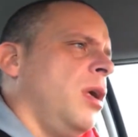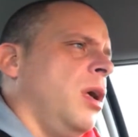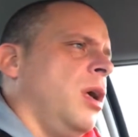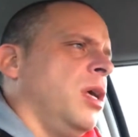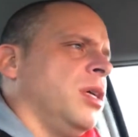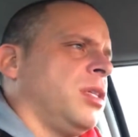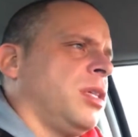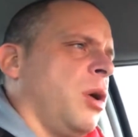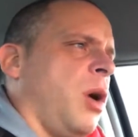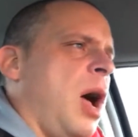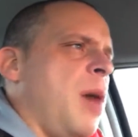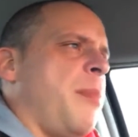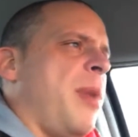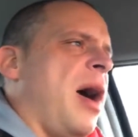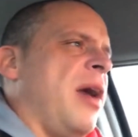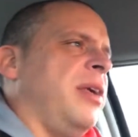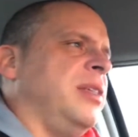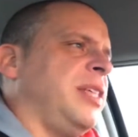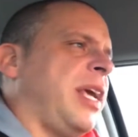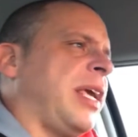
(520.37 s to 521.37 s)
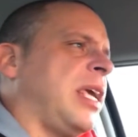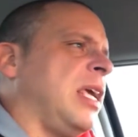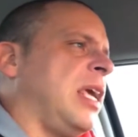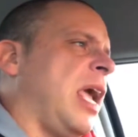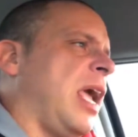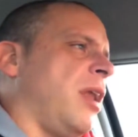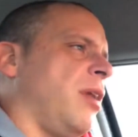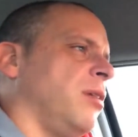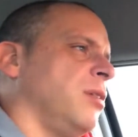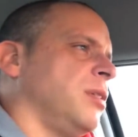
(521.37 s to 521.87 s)
So I buy these Yankee
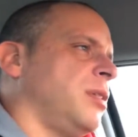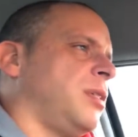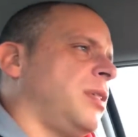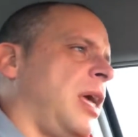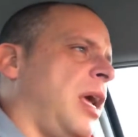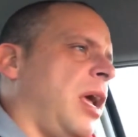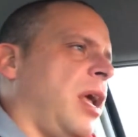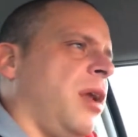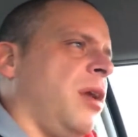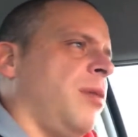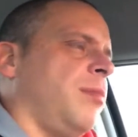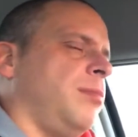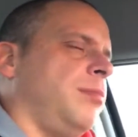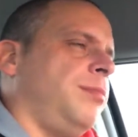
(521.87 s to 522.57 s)
candles, and